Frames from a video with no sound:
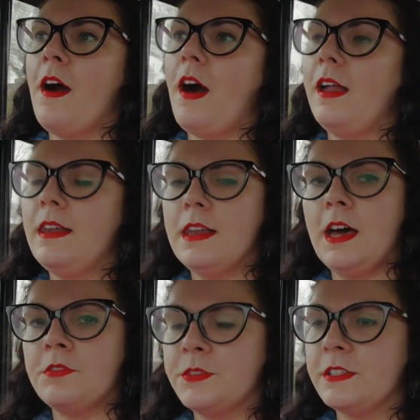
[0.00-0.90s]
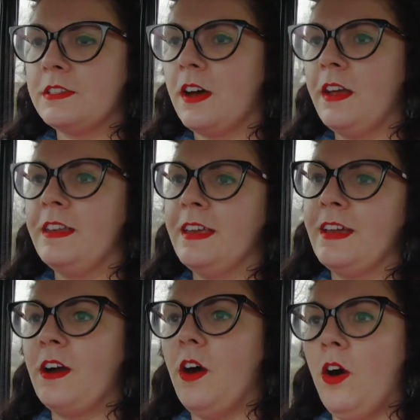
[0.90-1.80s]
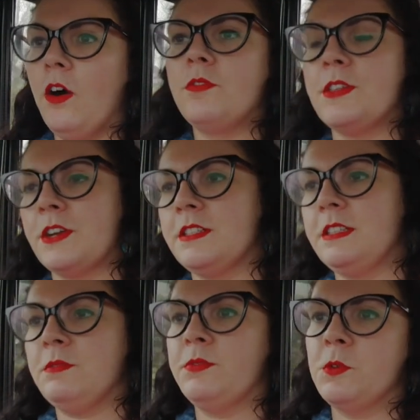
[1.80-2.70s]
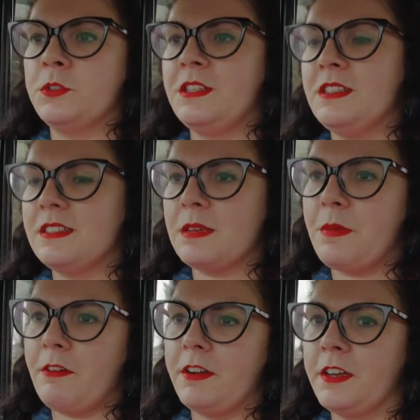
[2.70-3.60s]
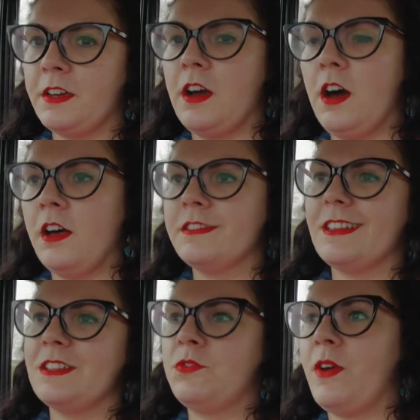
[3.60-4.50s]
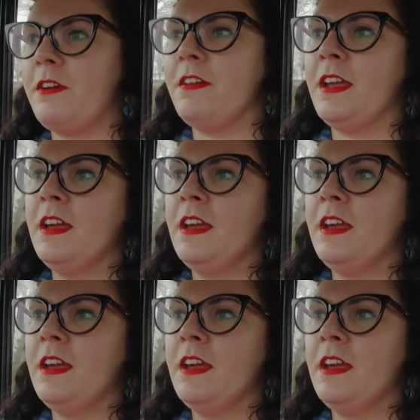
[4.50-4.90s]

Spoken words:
I love the styling of the 1940s American cars. It's very